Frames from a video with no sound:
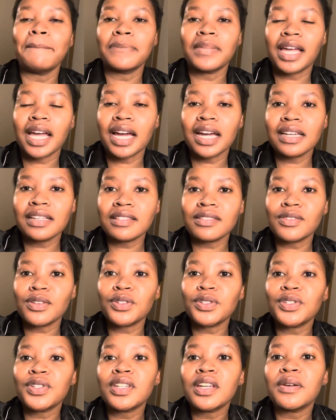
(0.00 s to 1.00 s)
guys, so
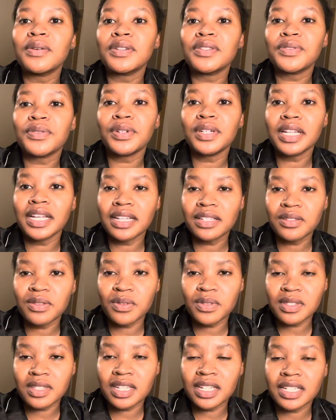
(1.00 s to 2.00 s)
today I was really
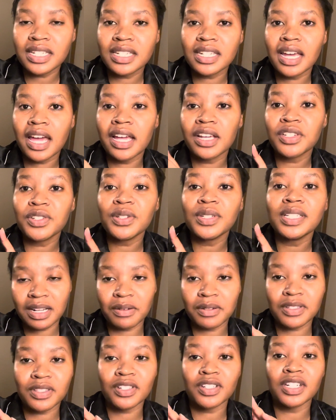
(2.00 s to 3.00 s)
exhausted. Actually, I
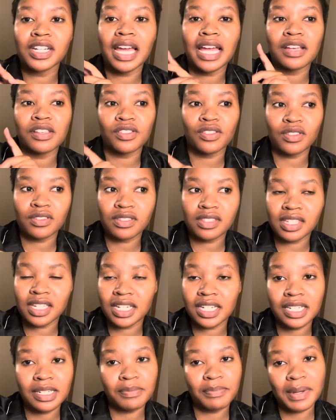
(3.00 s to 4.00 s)
was not
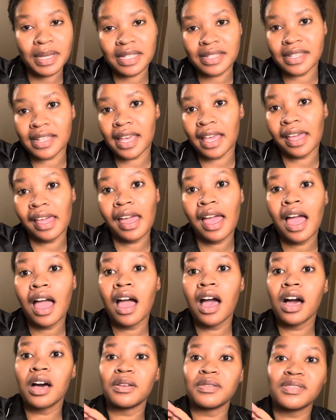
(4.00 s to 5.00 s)
exhausted per se.
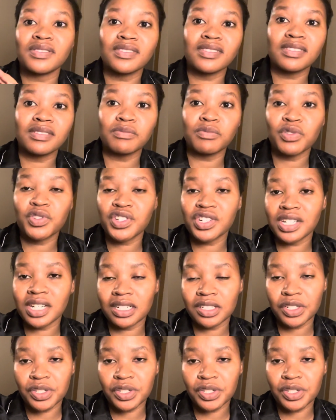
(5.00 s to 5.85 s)
I was just emotionally